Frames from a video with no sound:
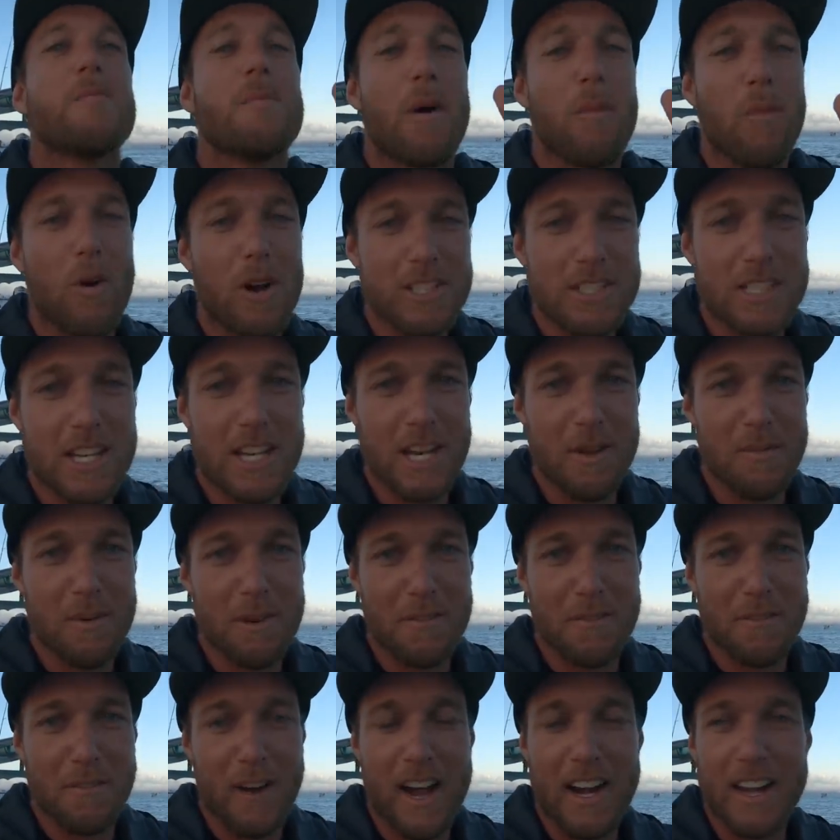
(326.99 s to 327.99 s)
But what's going to
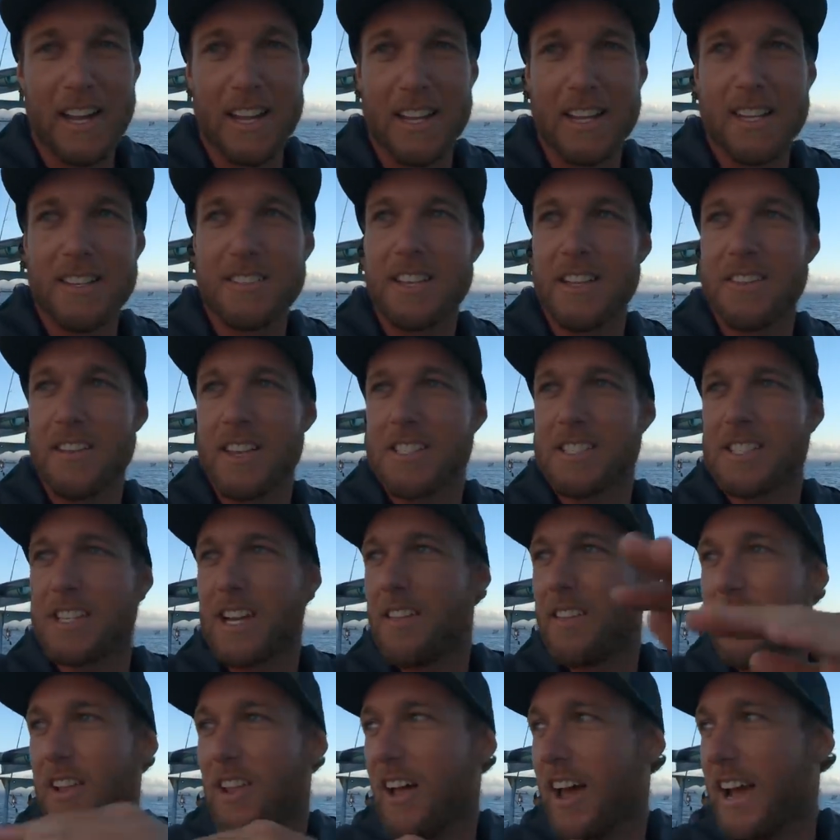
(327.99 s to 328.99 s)
be funny is that there's
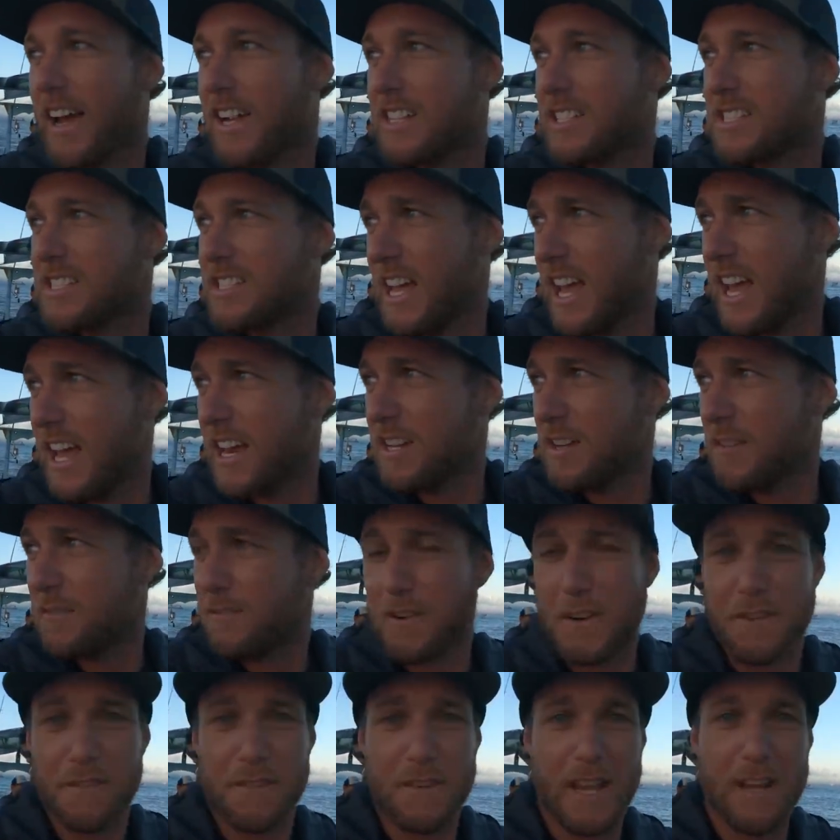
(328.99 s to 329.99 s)
another like 10 to
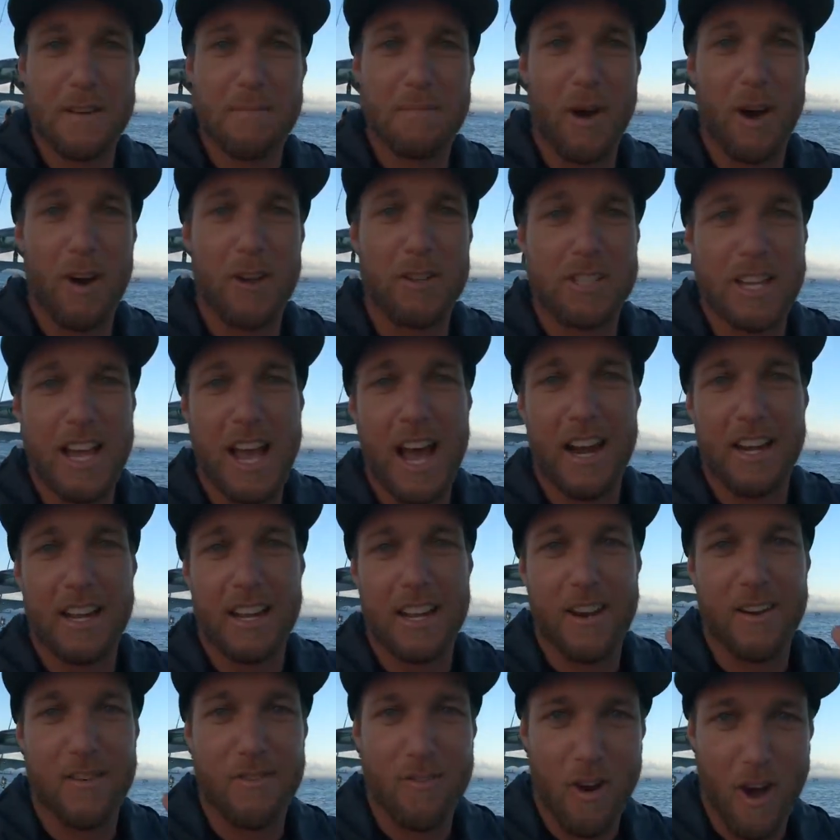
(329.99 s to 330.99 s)
15 boats out
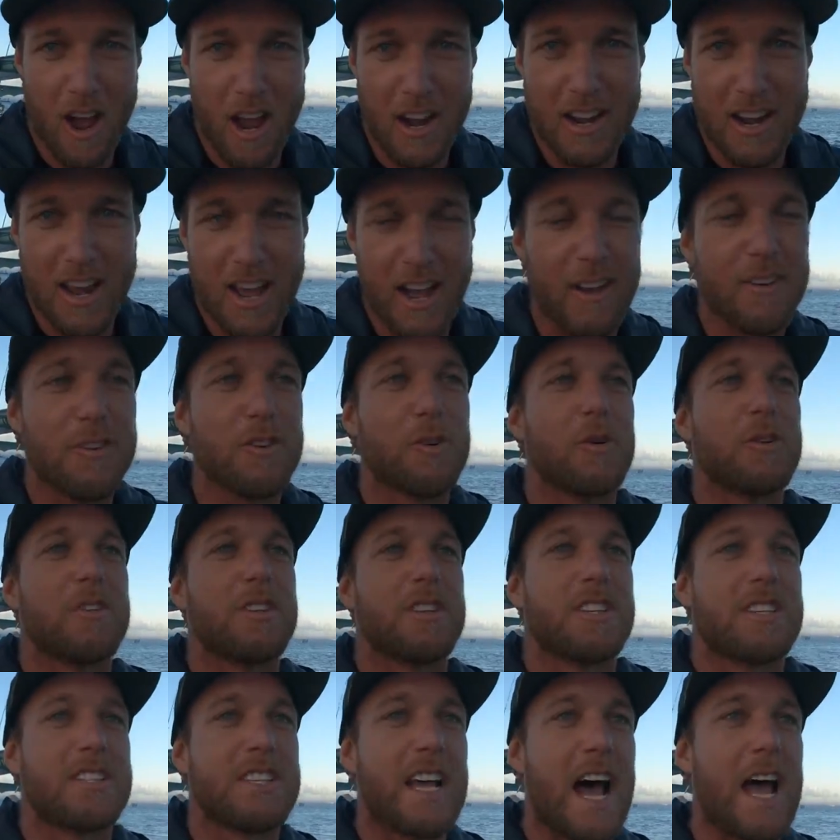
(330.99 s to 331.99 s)
here right now doing
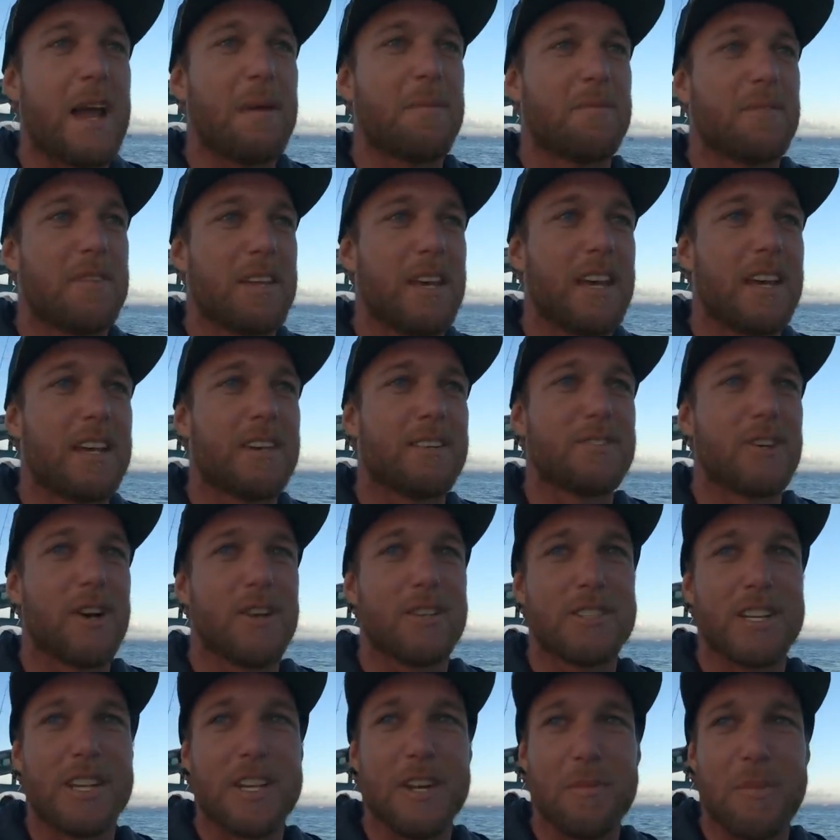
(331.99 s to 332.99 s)
the same thing. So
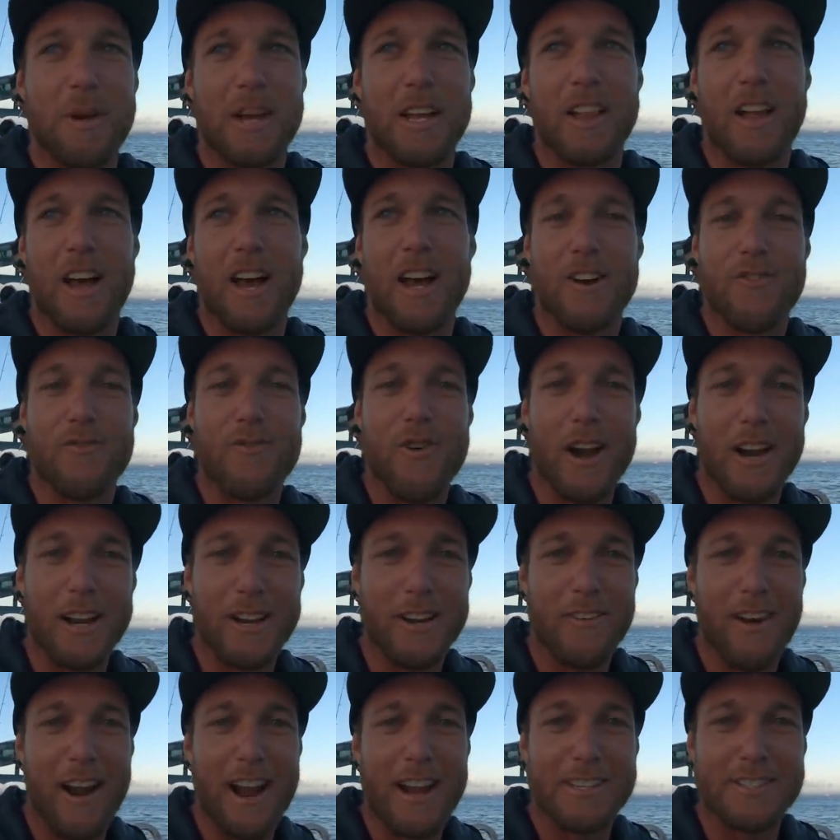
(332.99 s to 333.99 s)
it's going to be like a
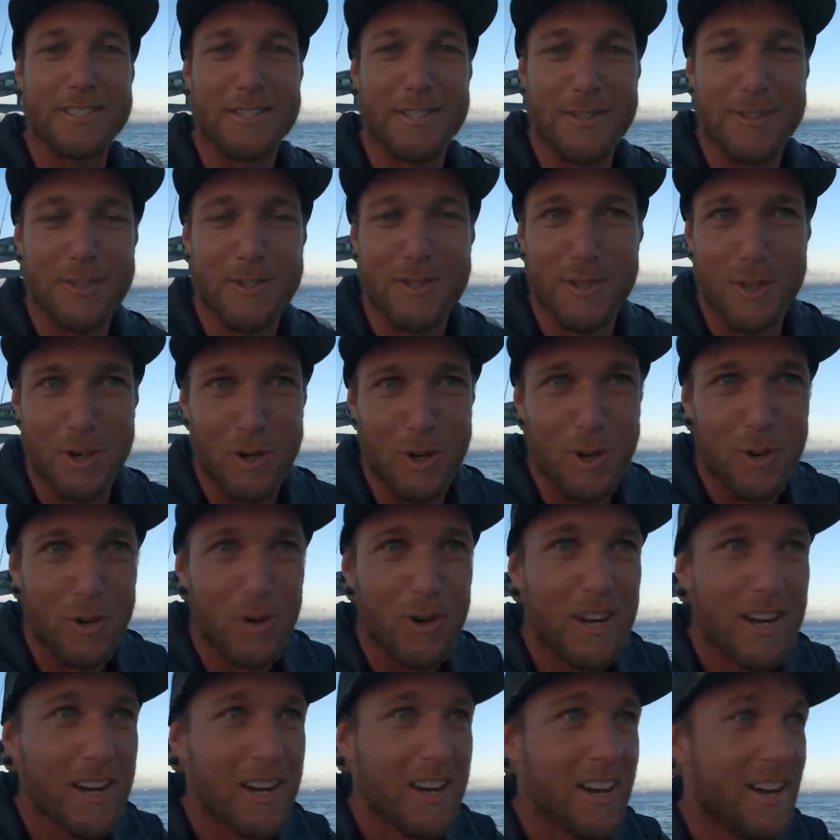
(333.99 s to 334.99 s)
running race to the school.